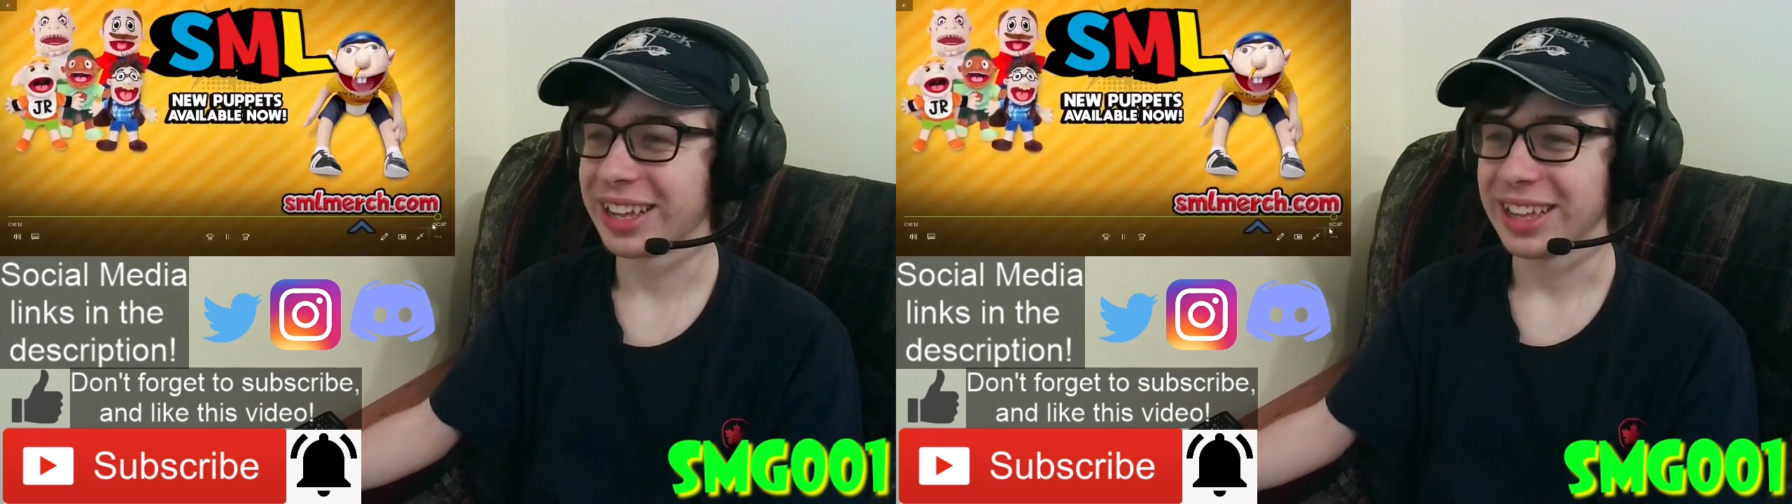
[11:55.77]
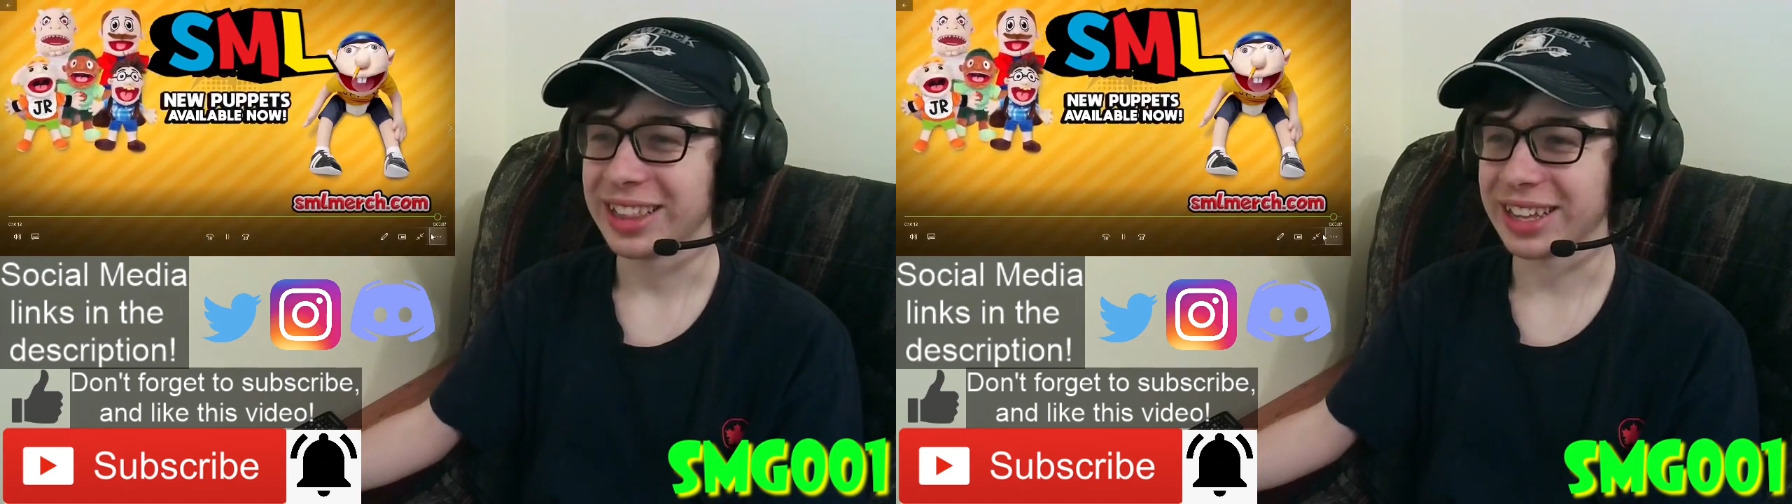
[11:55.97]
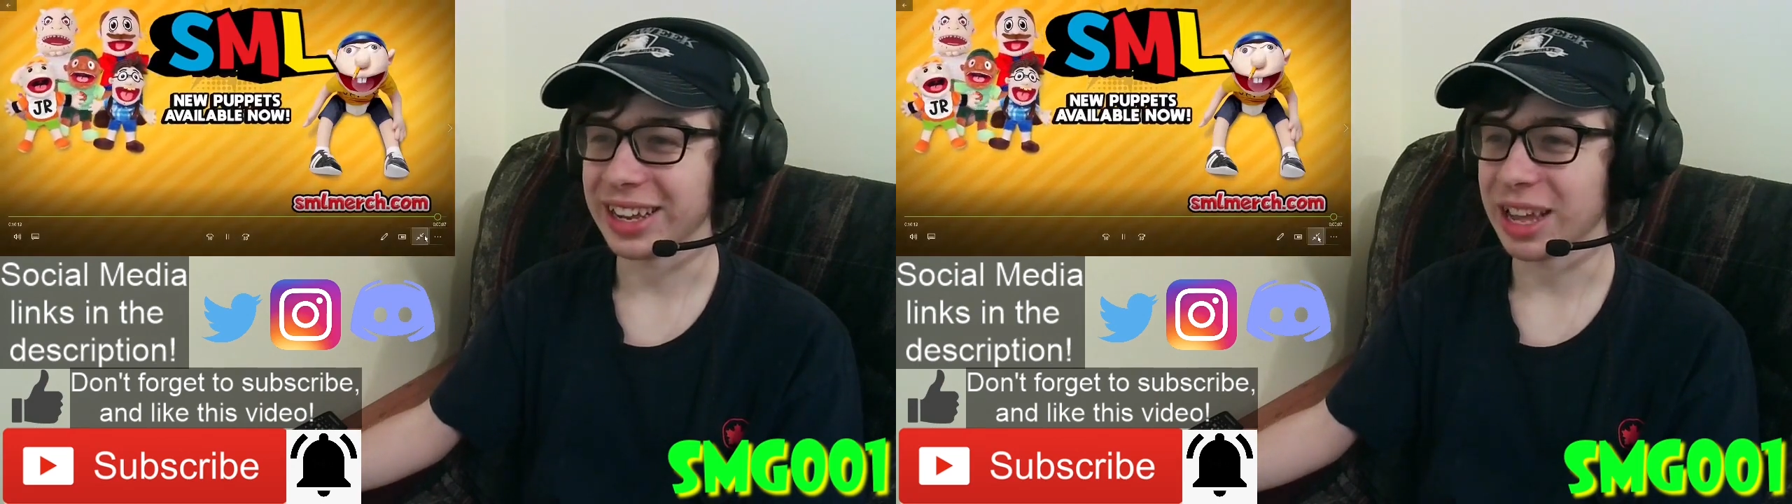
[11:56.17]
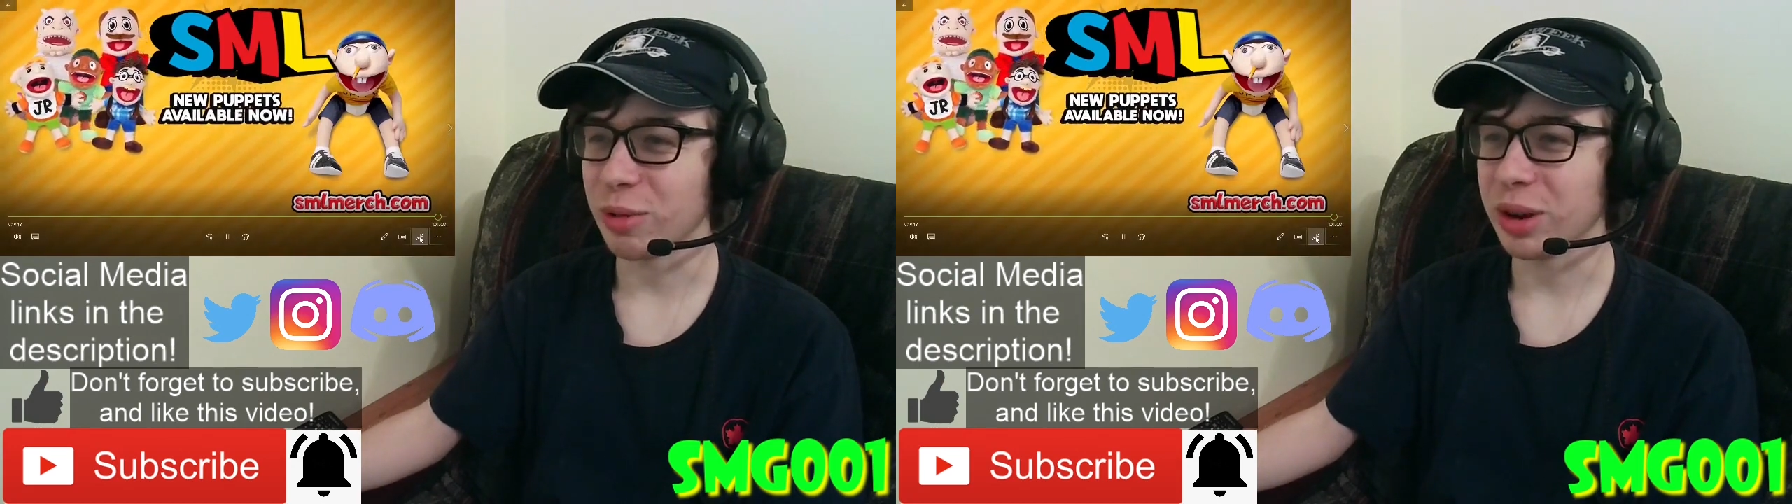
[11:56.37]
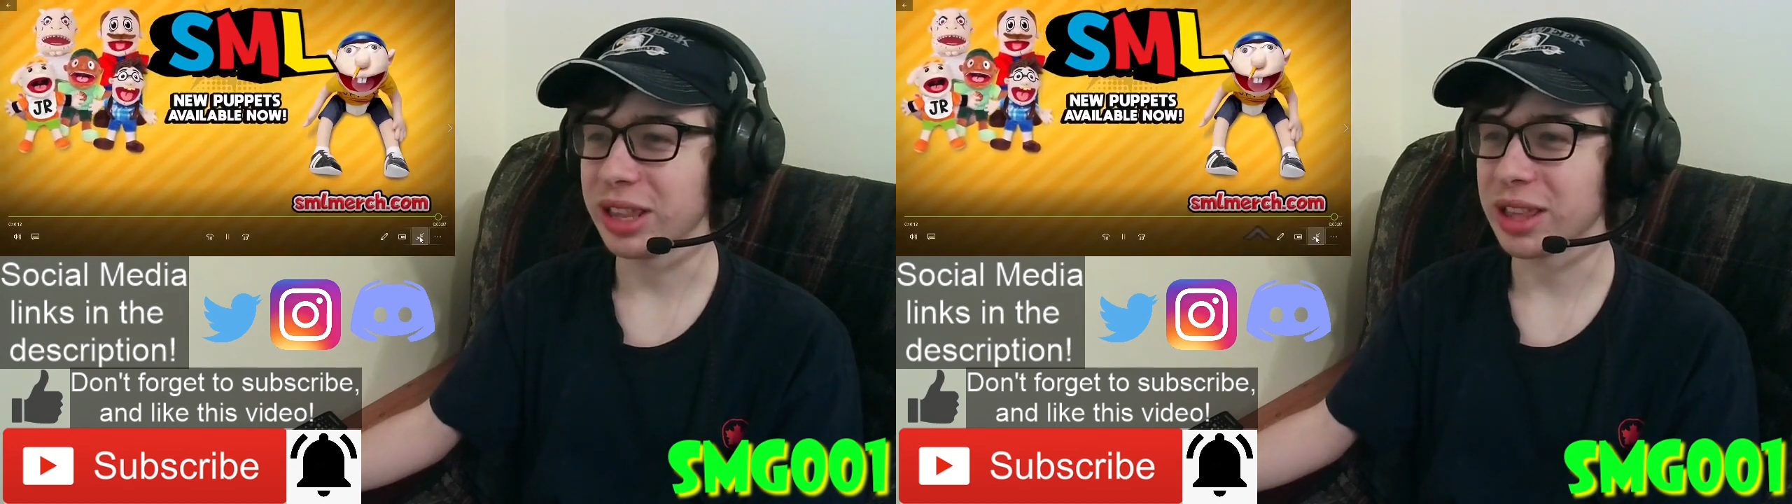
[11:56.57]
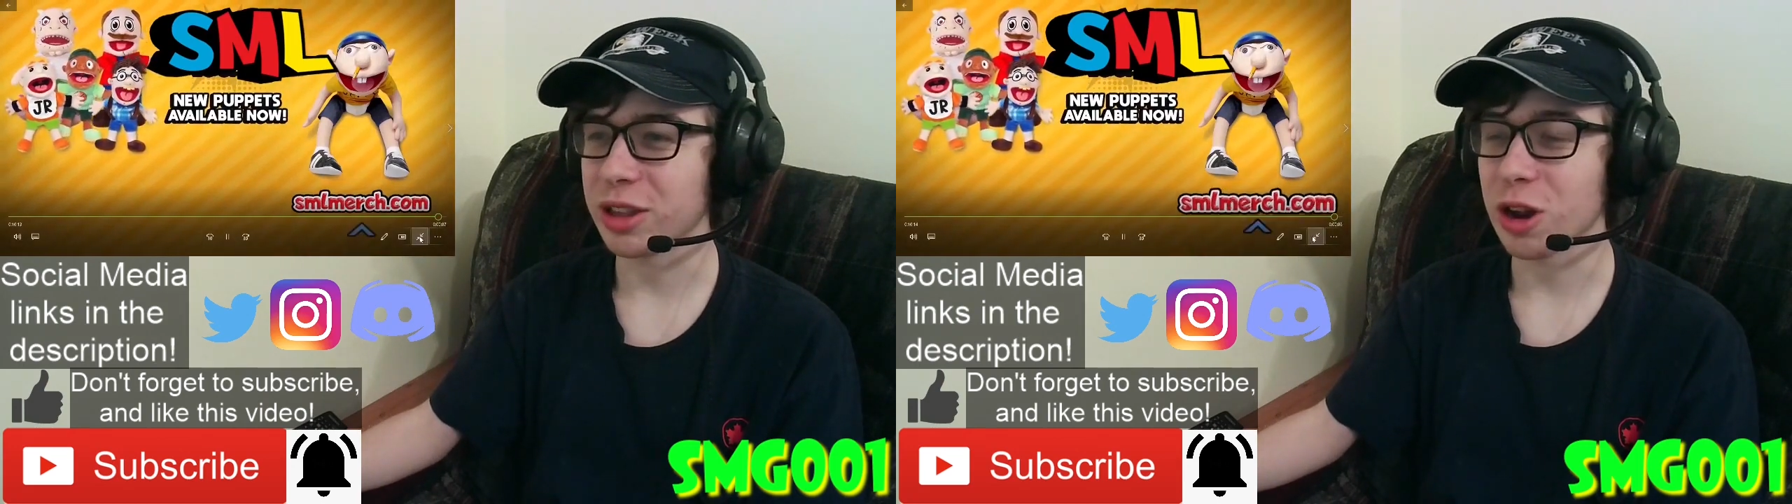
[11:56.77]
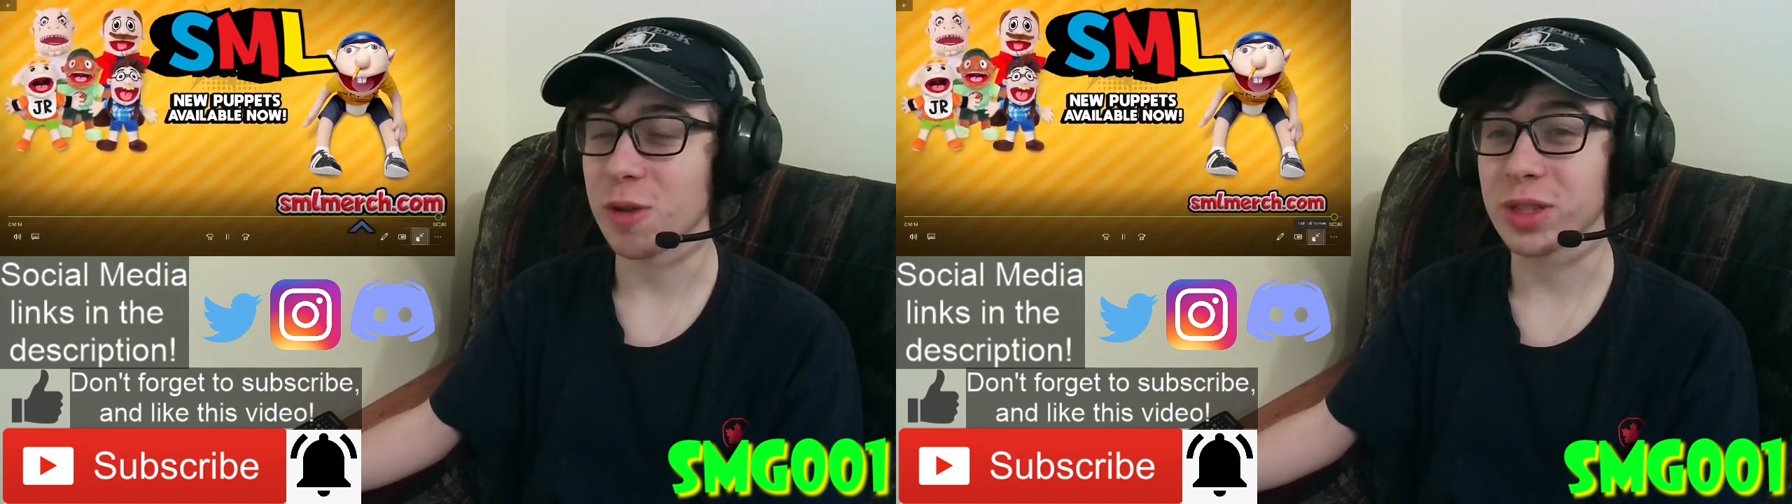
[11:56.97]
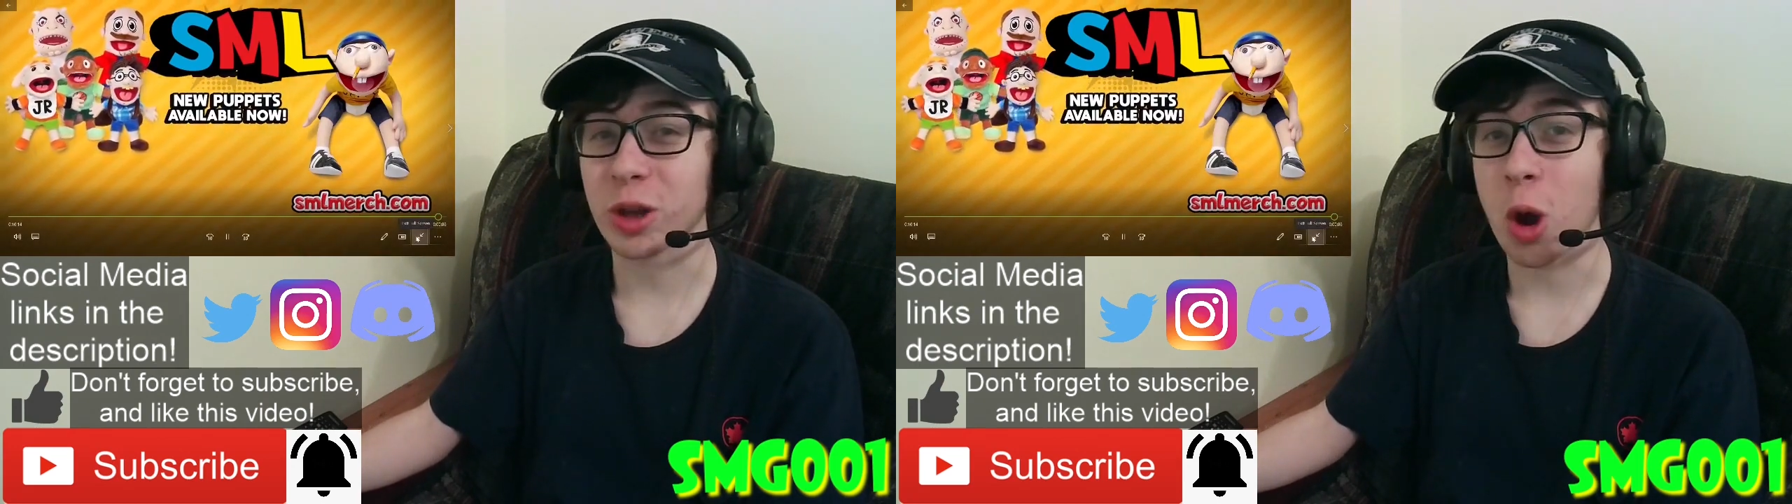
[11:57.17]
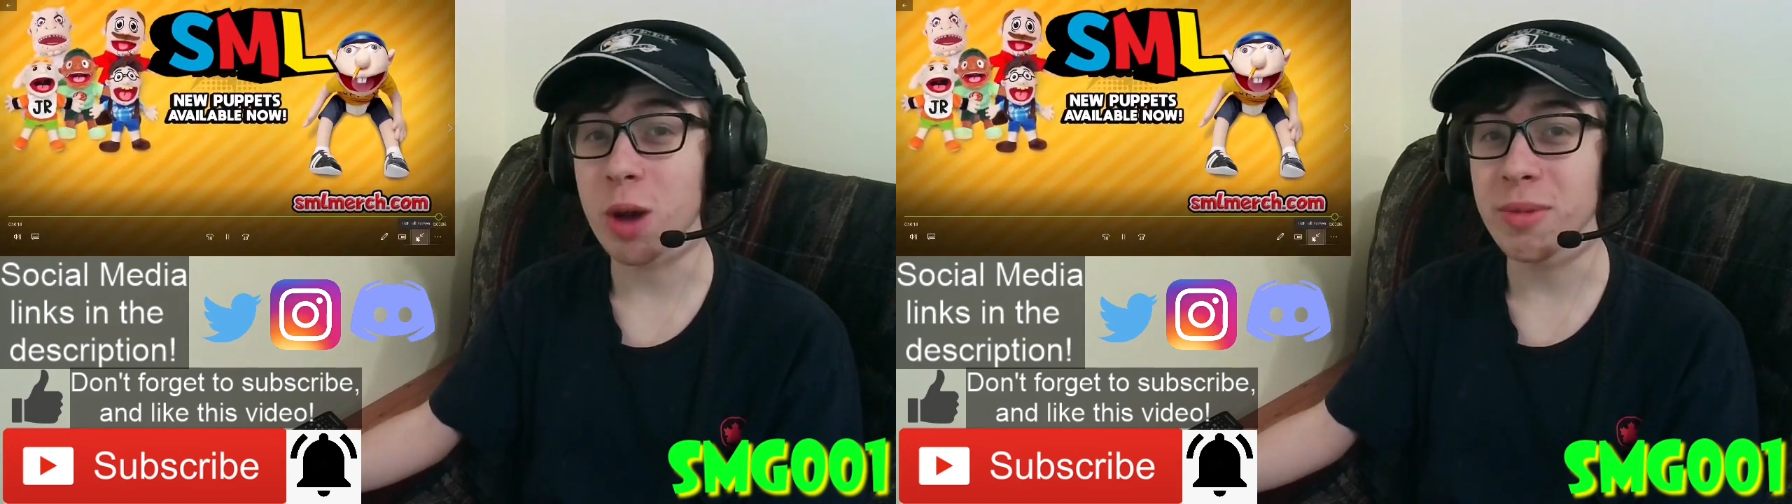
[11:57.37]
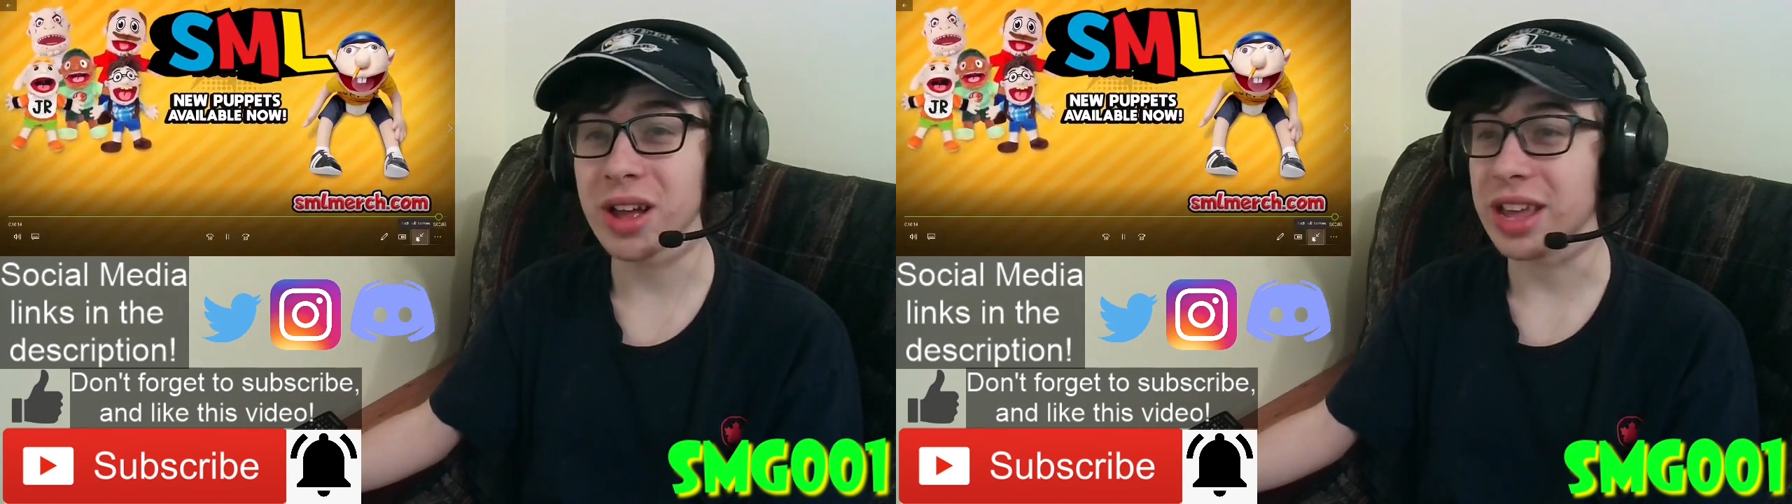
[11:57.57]
He's gonna get what he deserves.
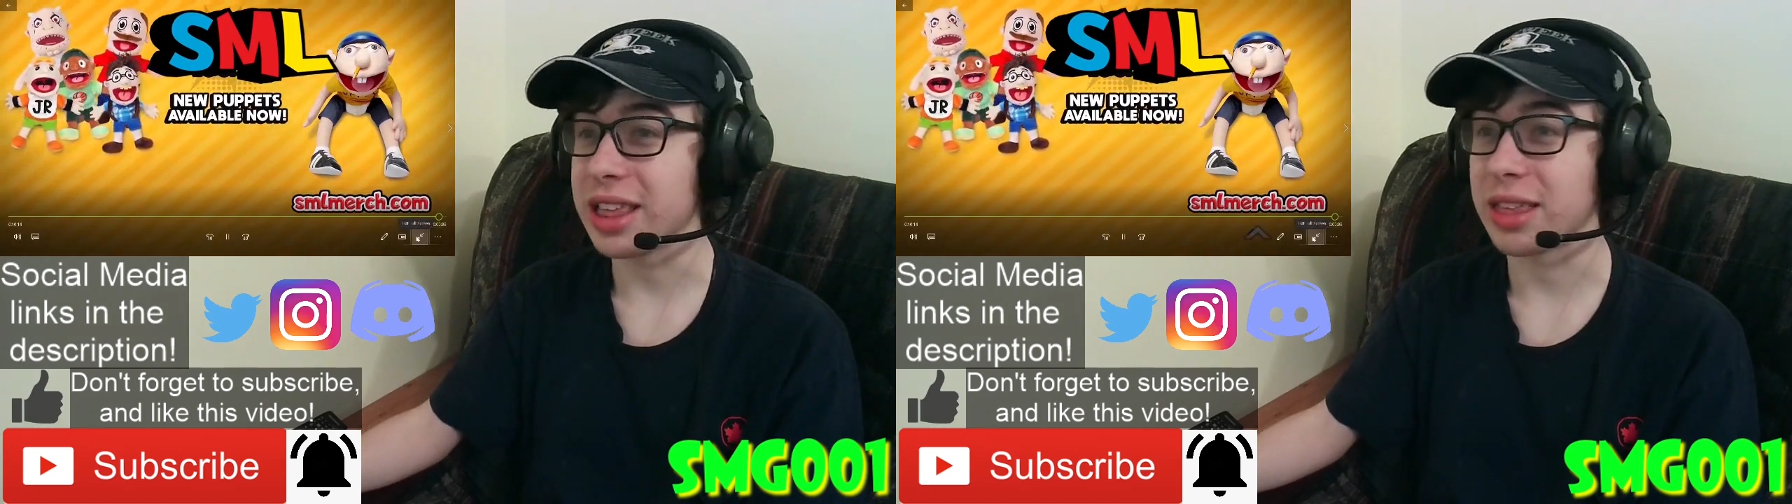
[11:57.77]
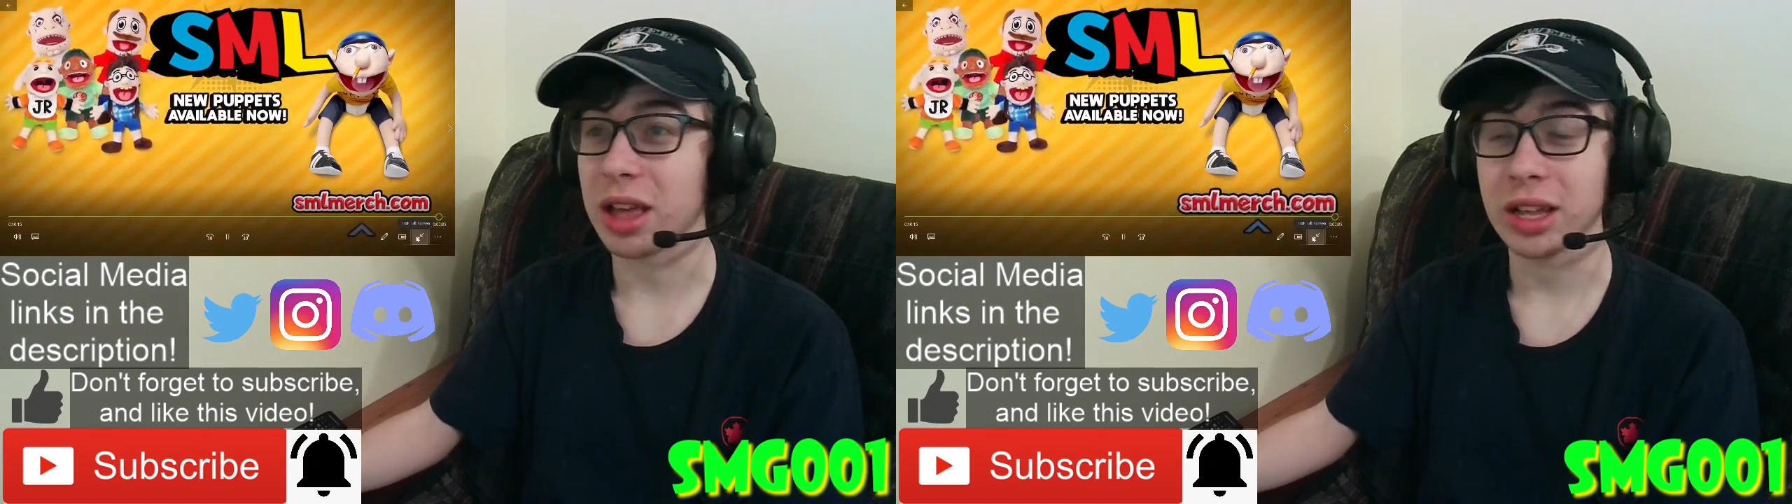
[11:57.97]
Karma is...